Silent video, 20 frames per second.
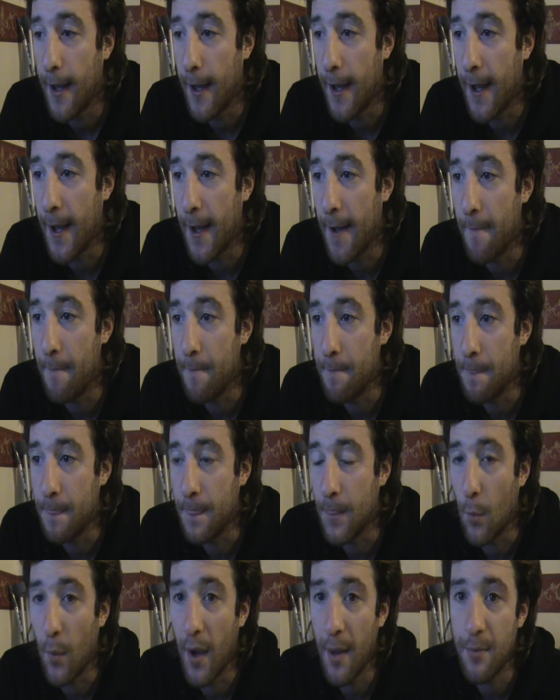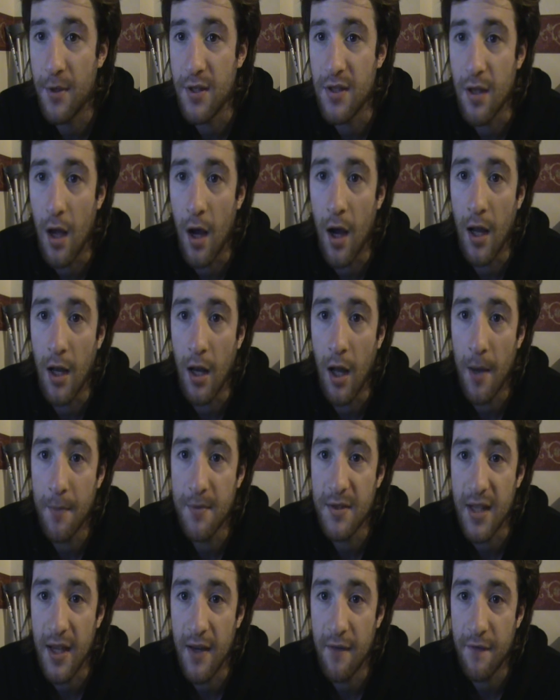The weapons are LARP
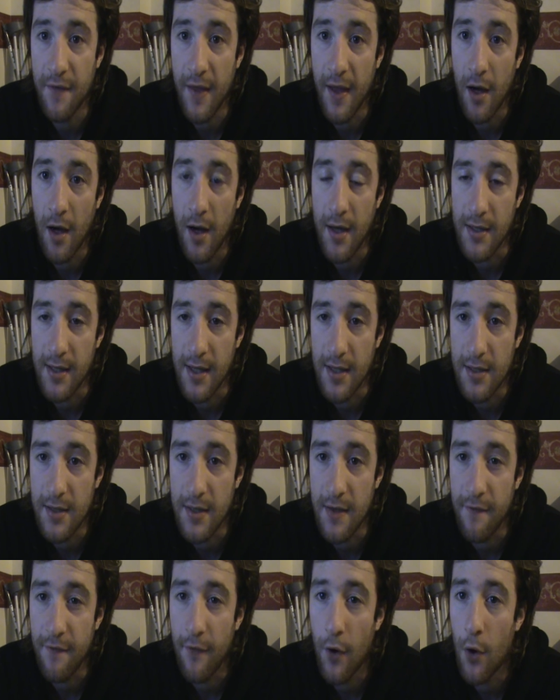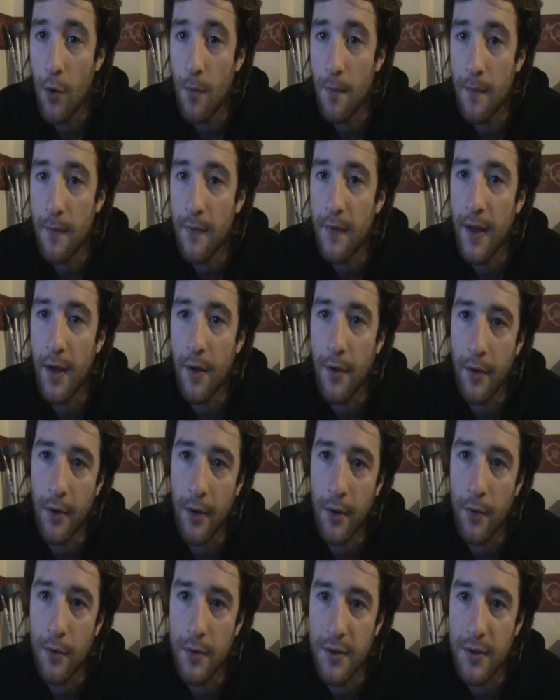safe, they are high density foam, they are not going to